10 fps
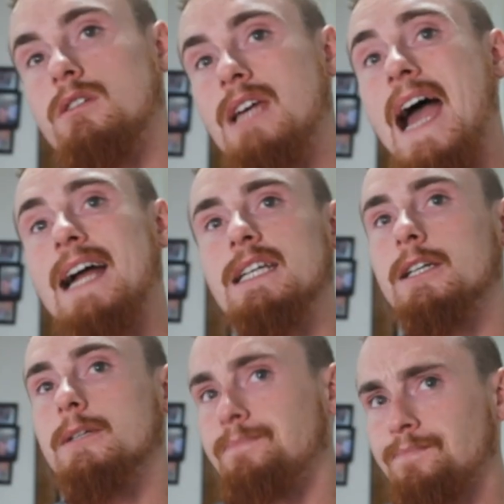
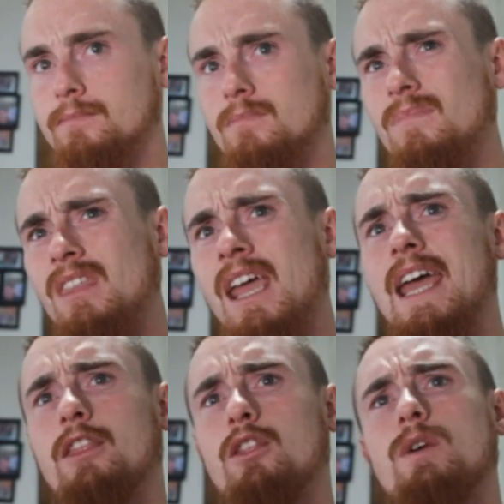tactic.
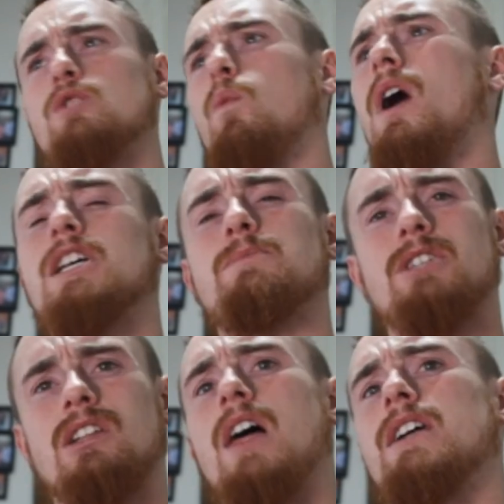And the reason why is
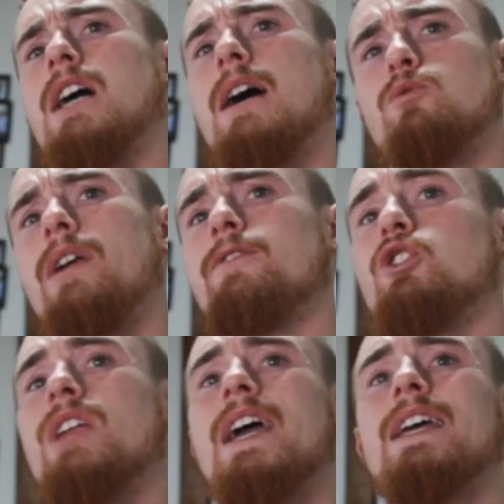because a lot of times whenever you
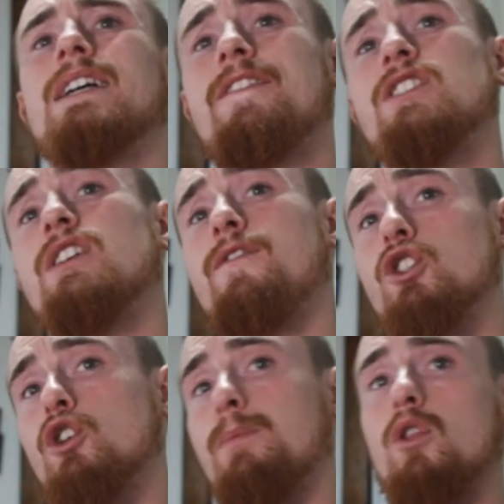stay in a deficit for a
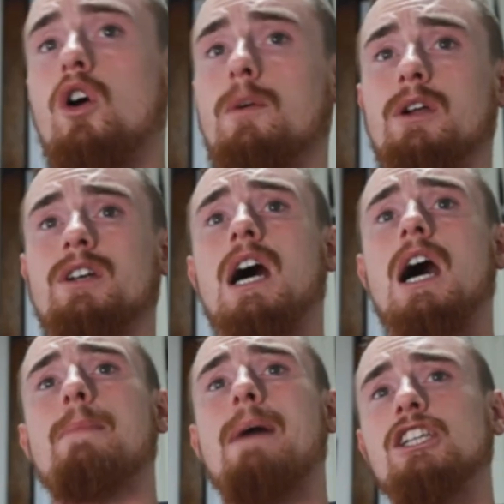super long period of
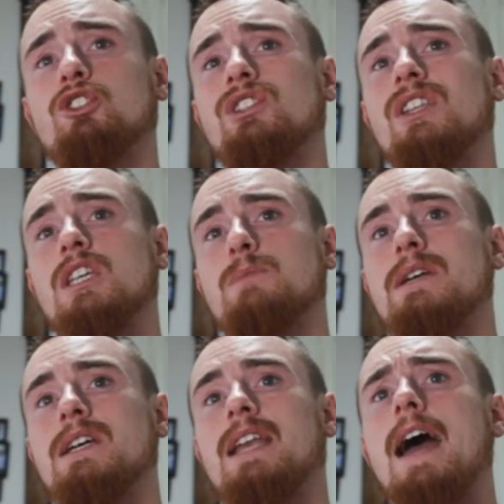time, as you see this
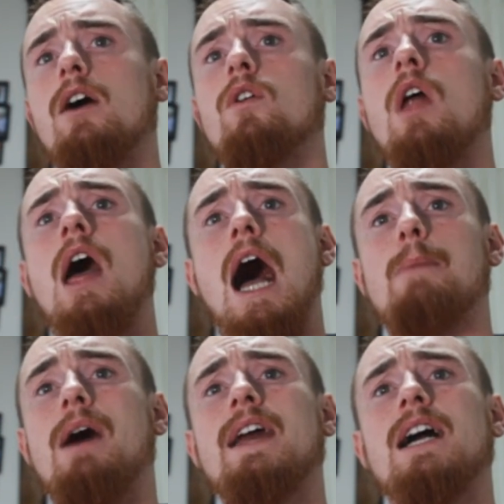peak down, I
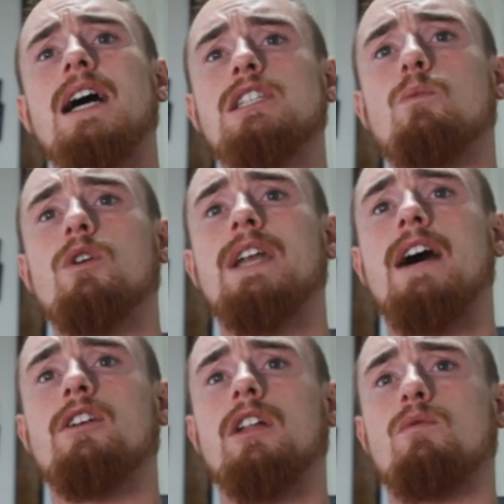might have got somewhere
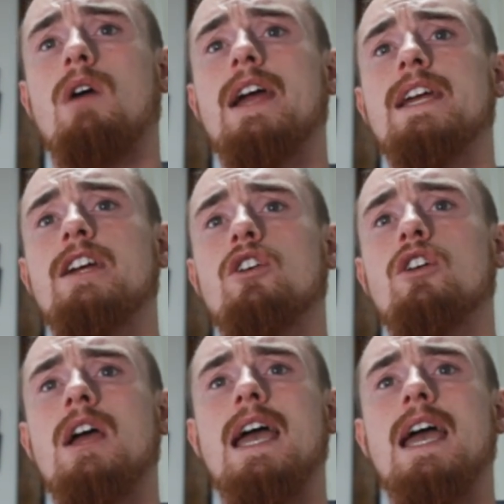down to like right here,